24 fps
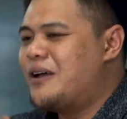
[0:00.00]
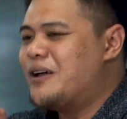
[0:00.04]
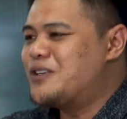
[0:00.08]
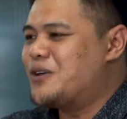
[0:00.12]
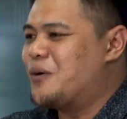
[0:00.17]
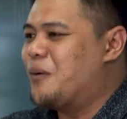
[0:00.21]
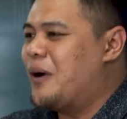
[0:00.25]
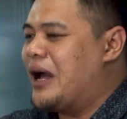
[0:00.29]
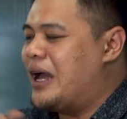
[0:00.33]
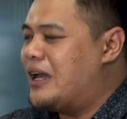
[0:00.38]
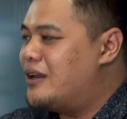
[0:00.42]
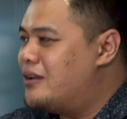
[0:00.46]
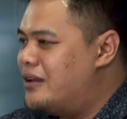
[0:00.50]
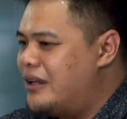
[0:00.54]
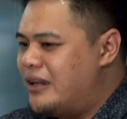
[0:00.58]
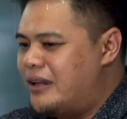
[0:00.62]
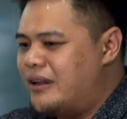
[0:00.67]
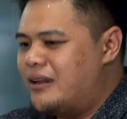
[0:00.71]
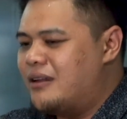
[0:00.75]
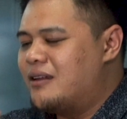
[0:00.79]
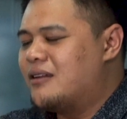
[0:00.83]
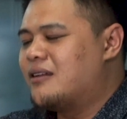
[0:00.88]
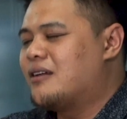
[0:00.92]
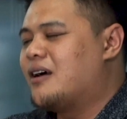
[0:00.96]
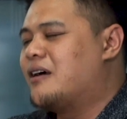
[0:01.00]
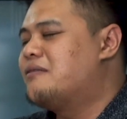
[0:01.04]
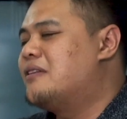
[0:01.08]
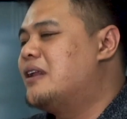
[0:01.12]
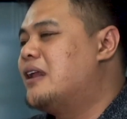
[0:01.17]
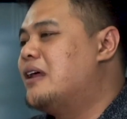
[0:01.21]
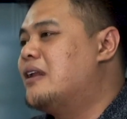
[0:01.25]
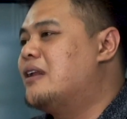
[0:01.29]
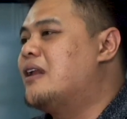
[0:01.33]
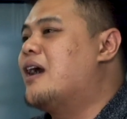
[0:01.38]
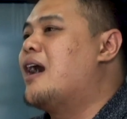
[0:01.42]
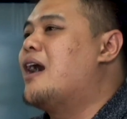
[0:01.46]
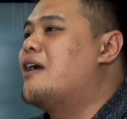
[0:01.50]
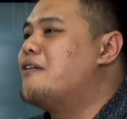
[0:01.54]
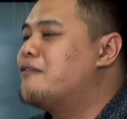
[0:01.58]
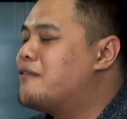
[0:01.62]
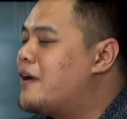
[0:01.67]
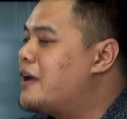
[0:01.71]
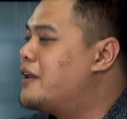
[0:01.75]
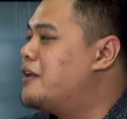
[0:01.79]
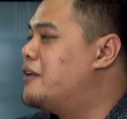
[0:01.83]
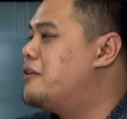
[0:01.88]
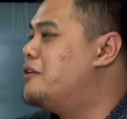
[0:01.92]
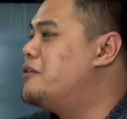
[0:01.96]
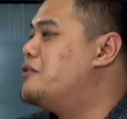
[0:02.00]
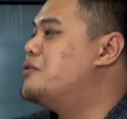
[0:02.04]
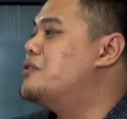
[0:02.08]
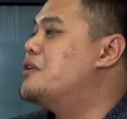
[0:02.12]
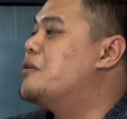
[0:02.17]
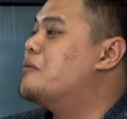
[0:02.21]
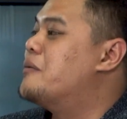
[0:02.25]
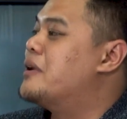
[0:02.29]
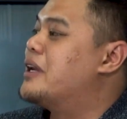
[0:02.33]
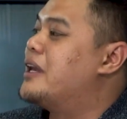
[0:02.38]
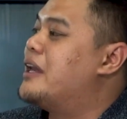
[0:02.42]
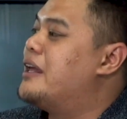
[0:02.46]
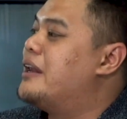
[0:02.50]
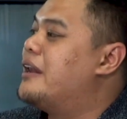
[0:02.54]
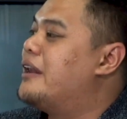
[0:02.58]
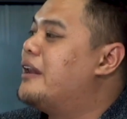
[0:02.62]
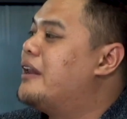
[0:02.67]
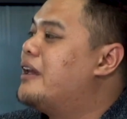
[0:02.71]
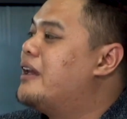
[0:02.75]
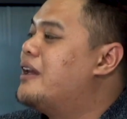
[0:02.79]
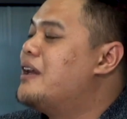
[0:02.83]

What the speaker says: So what I did after that, I find a new job again.